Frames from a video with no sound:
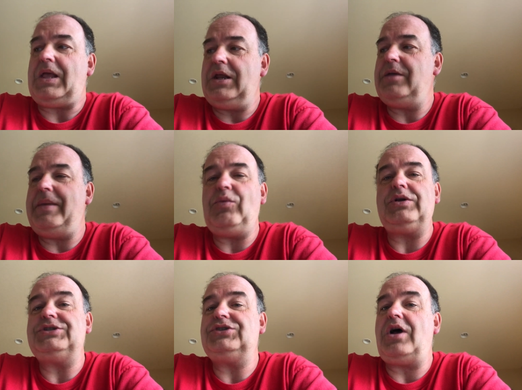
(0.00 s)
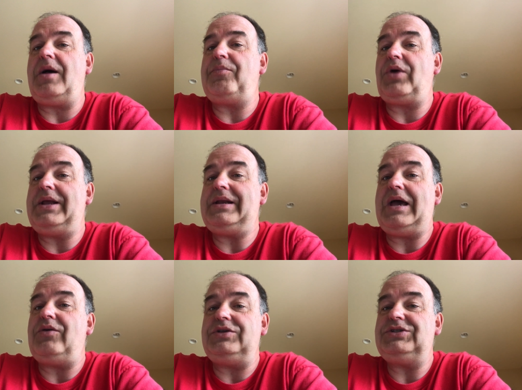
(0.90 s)
Now you may want to stop right
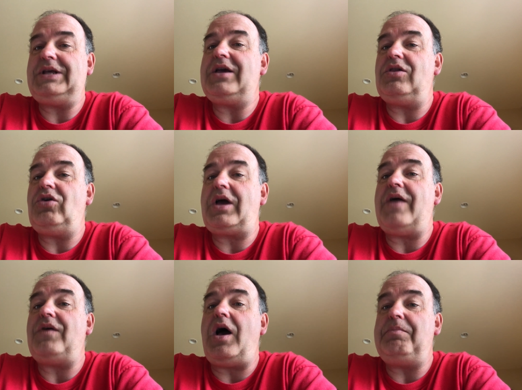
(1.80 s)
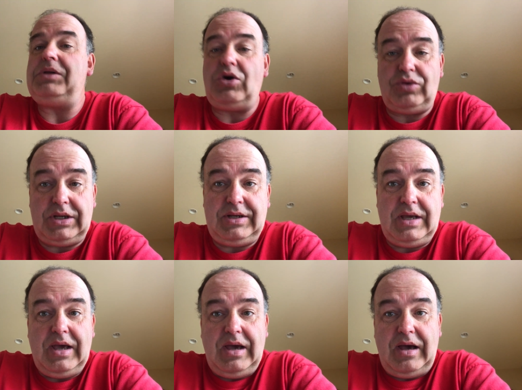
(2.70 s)
now and just take a look. I've uploaded
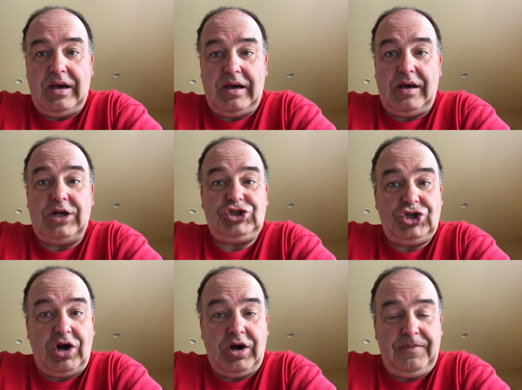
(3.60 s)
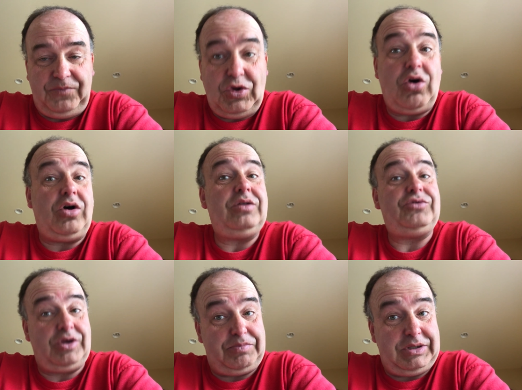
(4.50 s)
uh, a chart
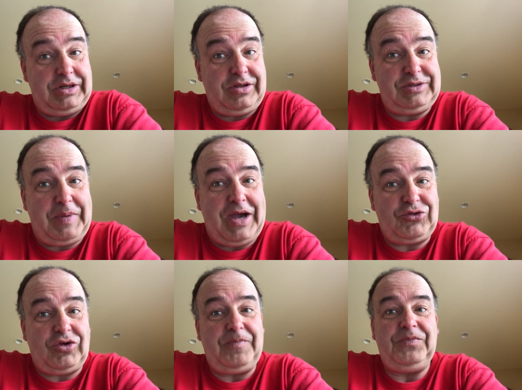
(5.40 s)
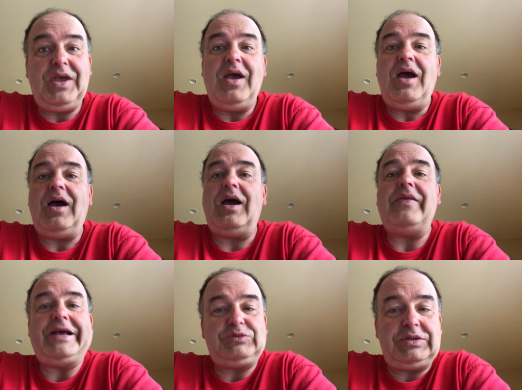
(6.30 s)
called the political spectrum, uh,
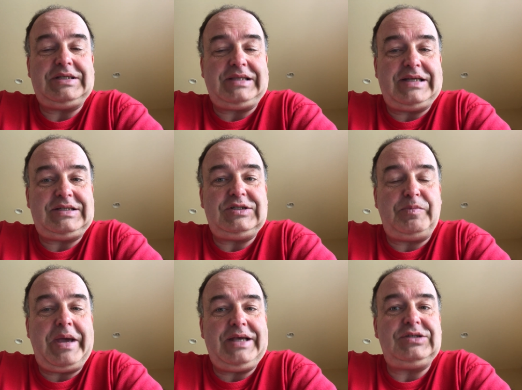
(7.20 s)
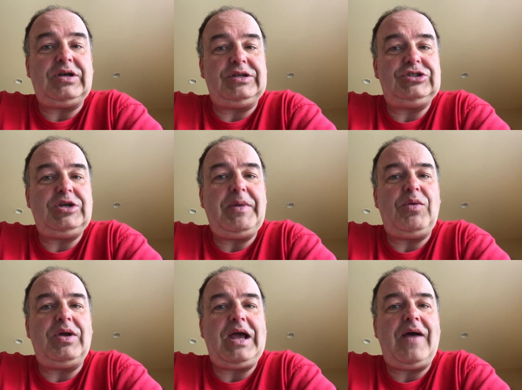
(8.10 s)
and that's what this lesson is based on. So you might
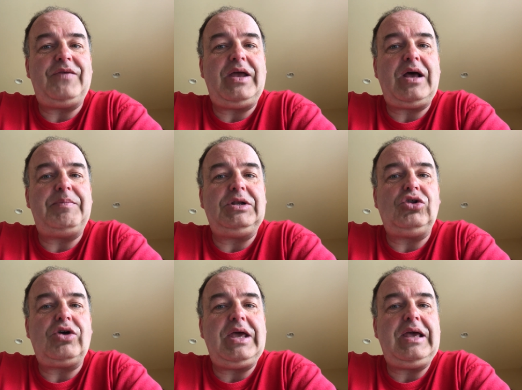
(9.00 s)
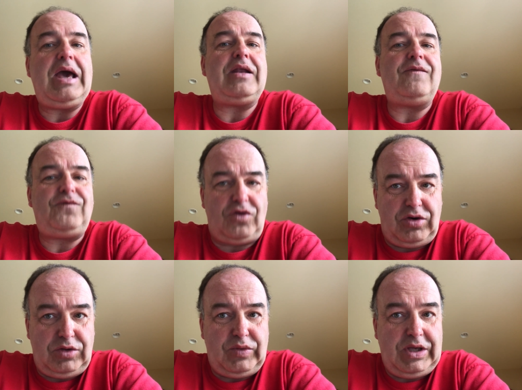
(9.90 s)
want to have that up and looking at it,
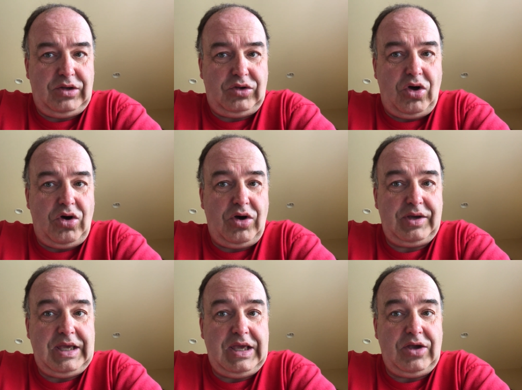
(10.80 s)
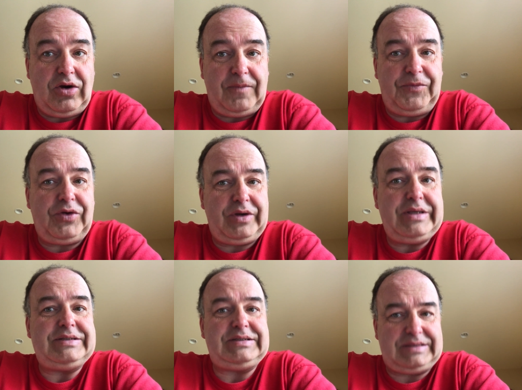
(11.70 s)
following along here. There
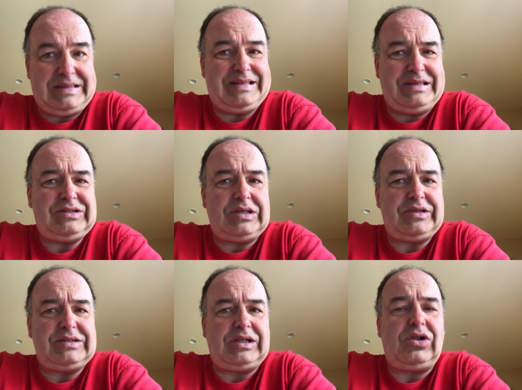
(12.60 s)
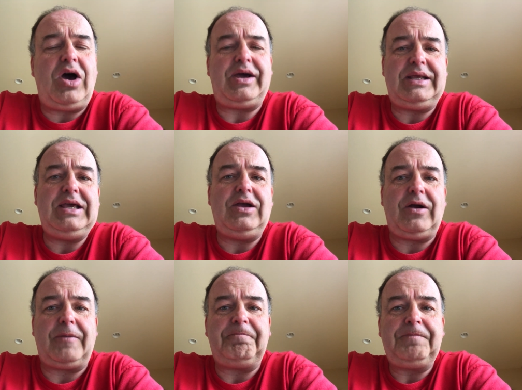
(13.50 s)
is there's a, there's a lot
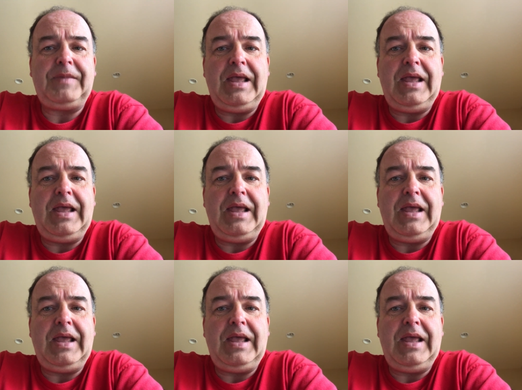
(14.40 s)
here.